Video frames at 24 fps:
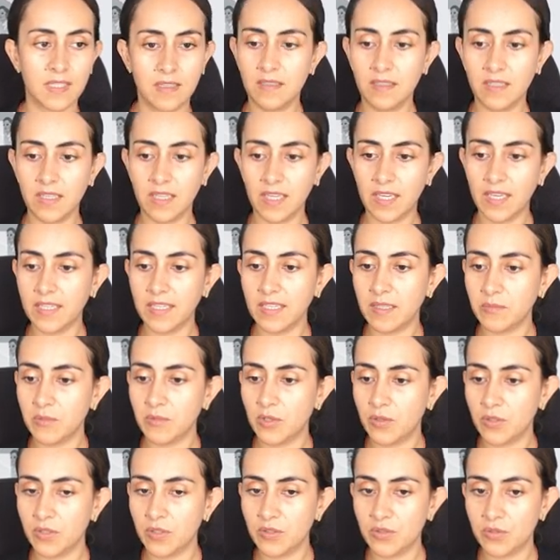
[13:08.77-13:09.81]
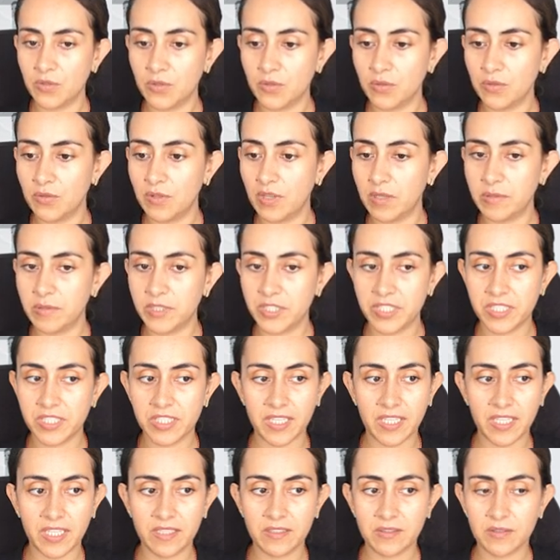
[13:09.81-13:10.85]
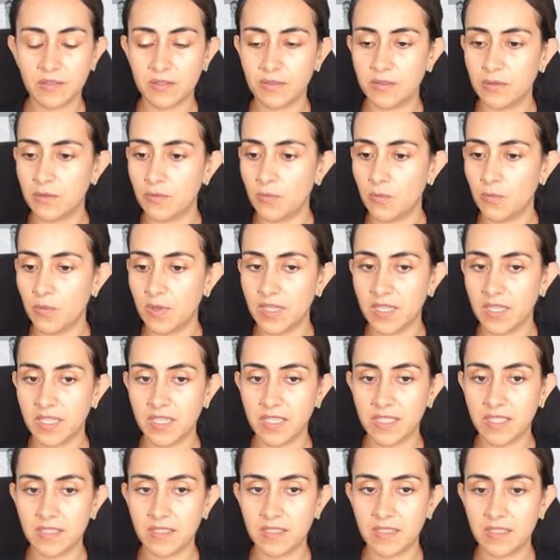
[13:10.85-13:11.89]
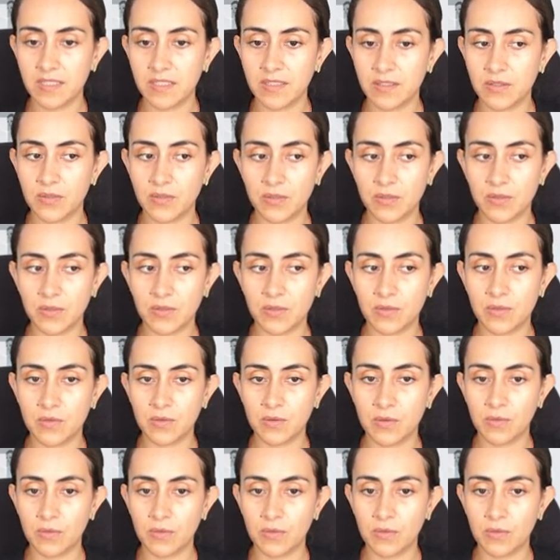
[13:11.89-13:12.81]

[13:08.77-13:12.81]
Okay, I'm going to double check. So 1, 2,